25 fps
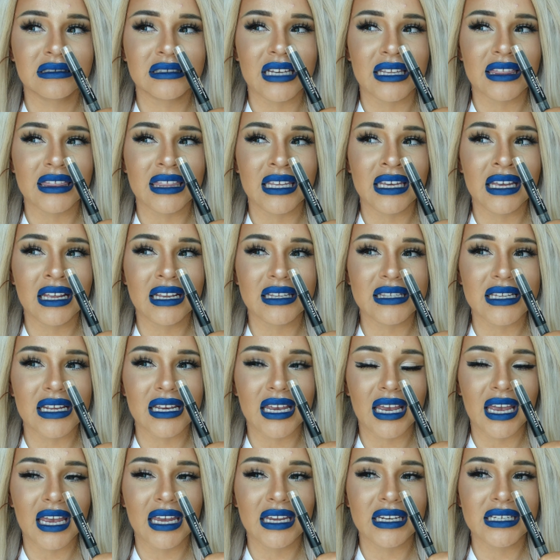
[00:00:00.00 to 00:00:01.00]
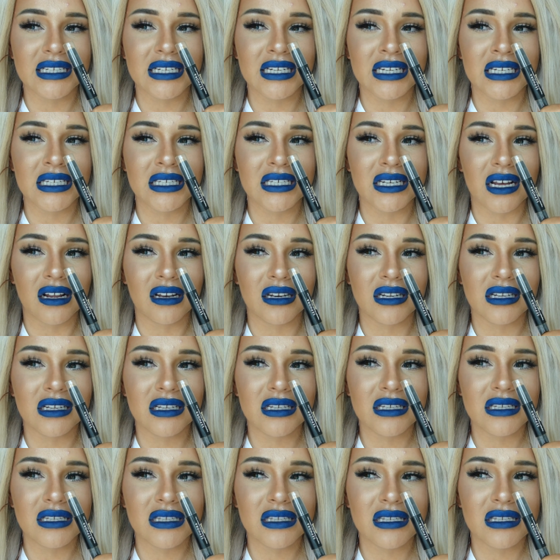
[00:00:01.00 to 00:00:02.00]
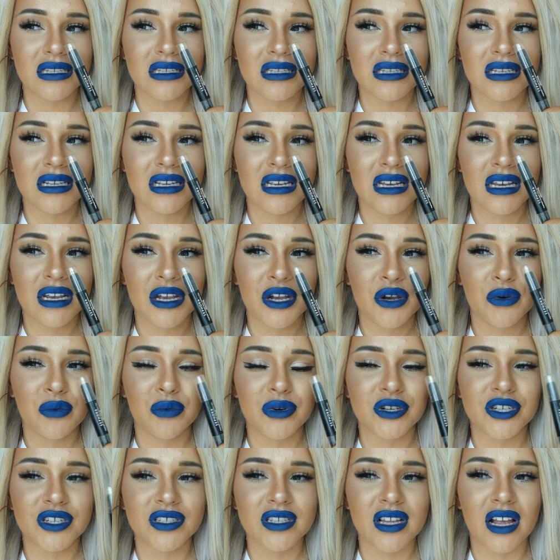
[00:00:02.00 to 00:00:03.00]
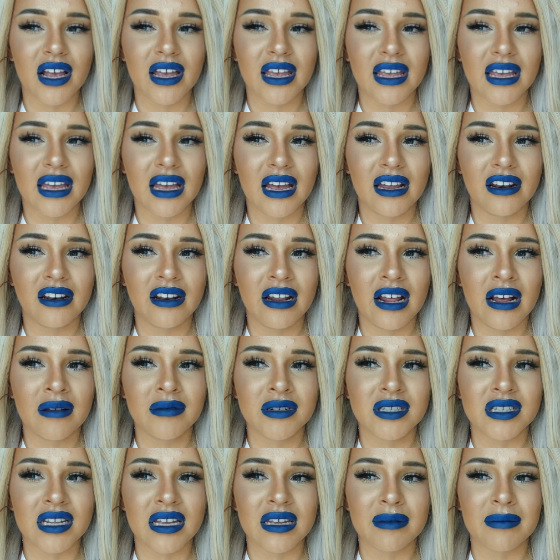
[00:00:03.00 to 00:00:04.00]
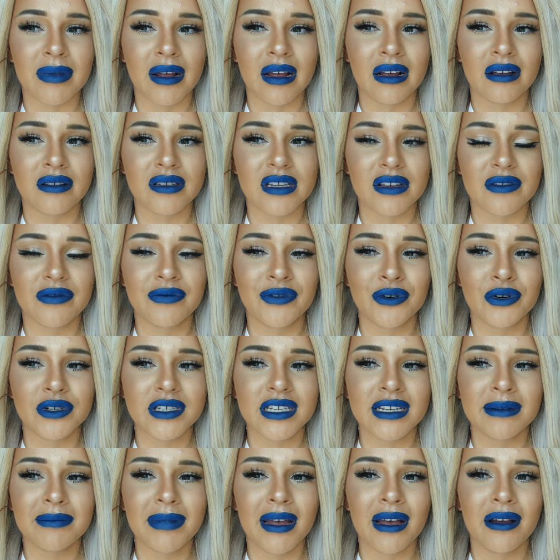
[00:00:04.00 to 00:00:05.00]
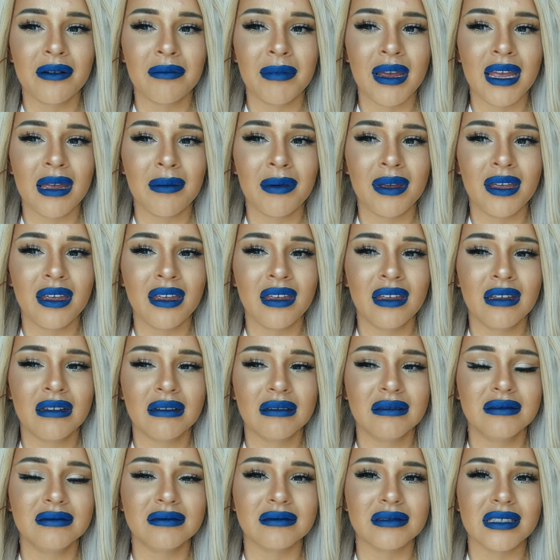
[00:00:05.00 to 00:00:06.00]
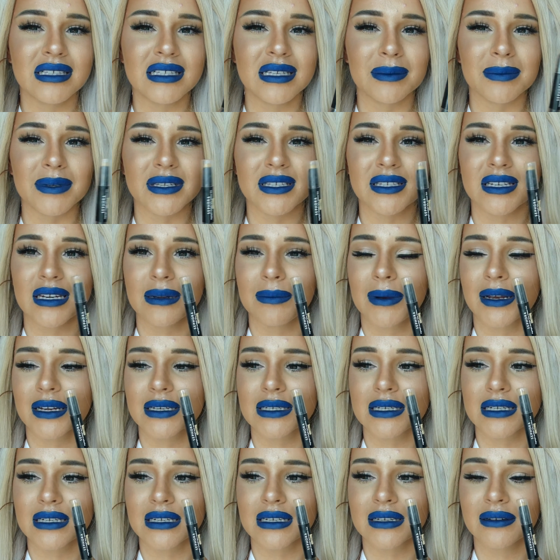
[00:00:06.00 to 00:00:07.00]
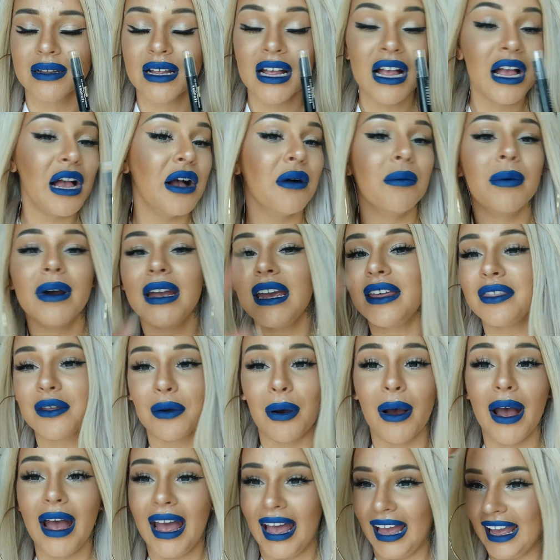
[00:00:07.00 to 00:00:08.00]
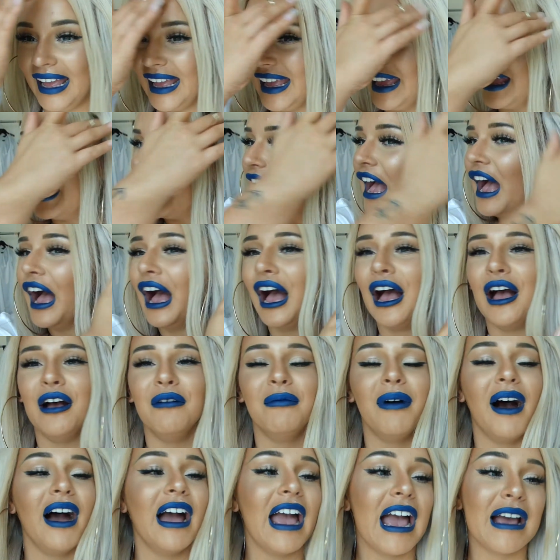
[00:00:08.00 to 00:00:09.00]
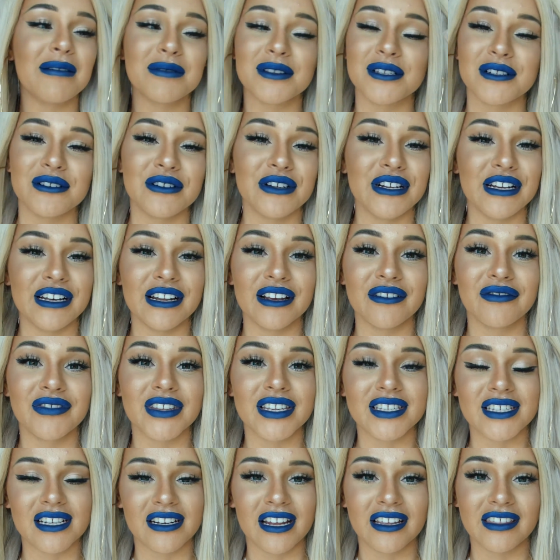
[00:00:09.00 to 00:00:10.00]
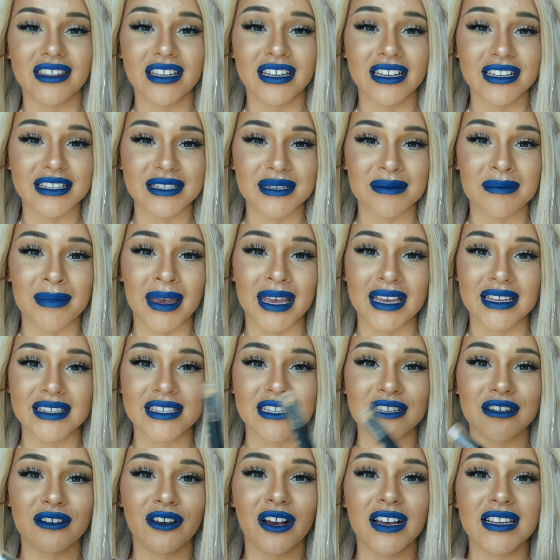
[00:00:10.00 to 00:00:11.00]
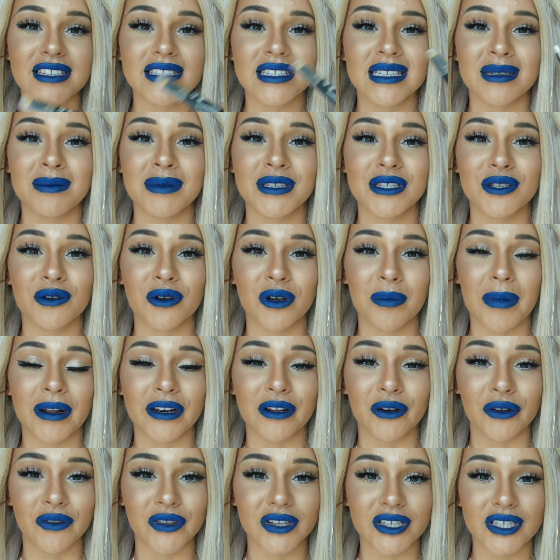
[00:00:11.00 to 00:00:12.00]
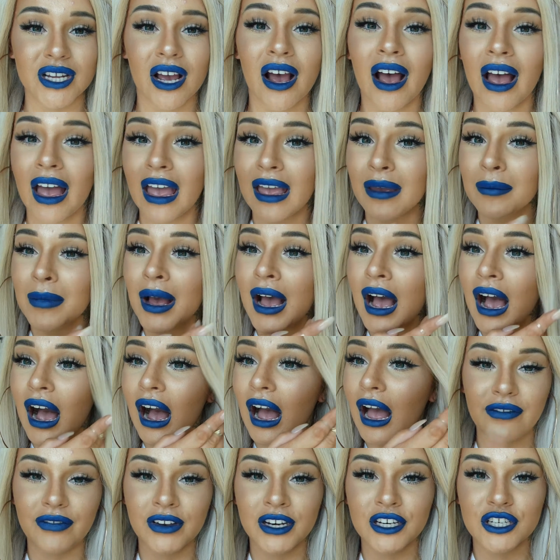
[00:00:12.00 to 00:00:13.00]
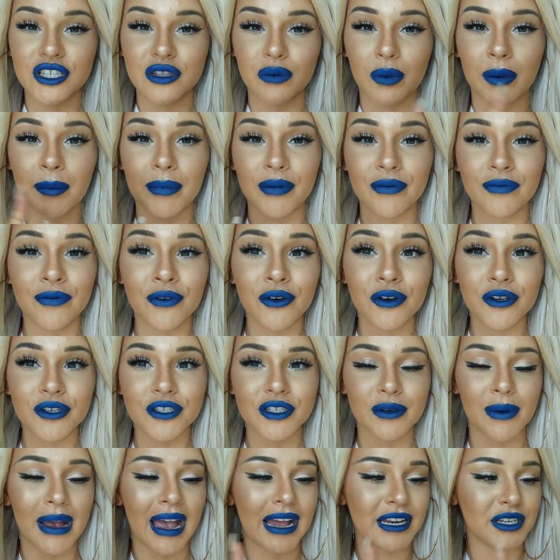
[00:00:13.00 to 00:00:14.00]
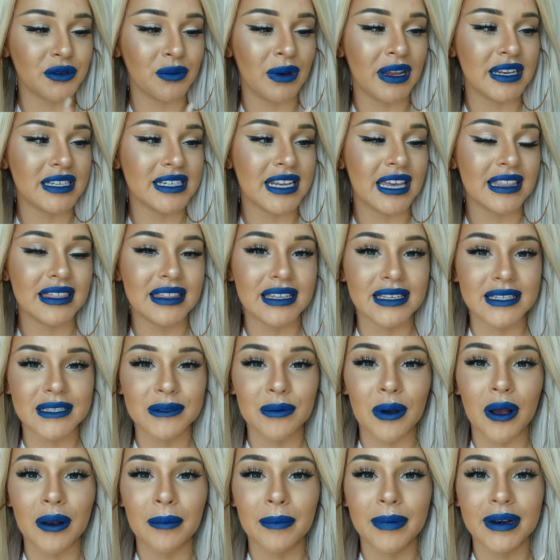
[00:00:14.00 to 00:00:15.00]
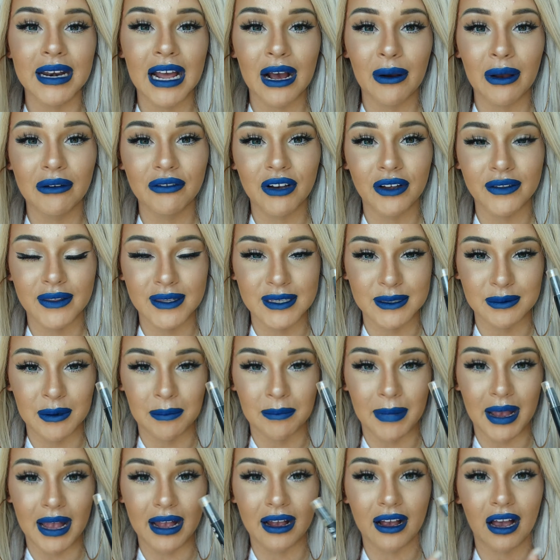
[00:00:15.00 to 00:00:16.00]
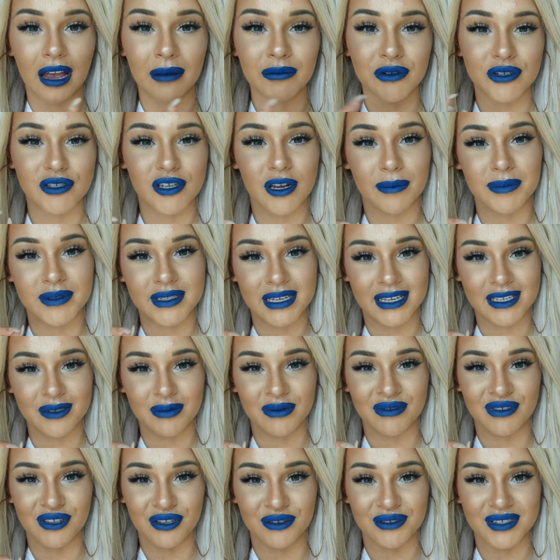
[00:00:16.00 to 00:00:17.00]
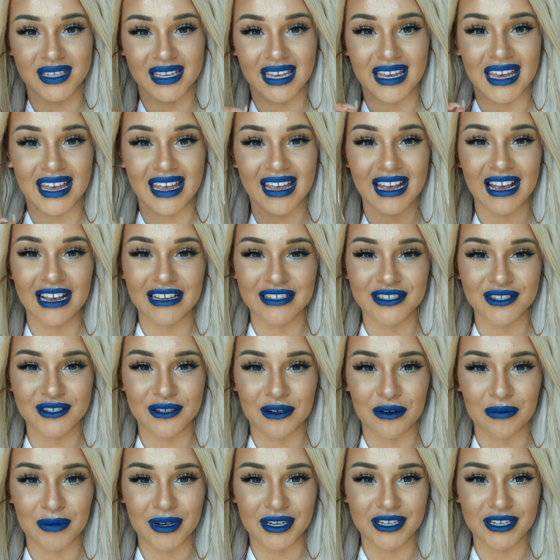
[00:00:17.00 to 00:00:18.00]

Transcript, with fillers: thing. I think it's like $18, which is like, I don't know how much that in pounds, like £14 maybe? Oh, it is a bit steep actually. Well, either way, um, I absolutely love this and I think it's amazing. You guys see me talk about it all the time. I finished one before, so I had to wait to get this one, but now I've got this one back. I'm just obsessed with using it so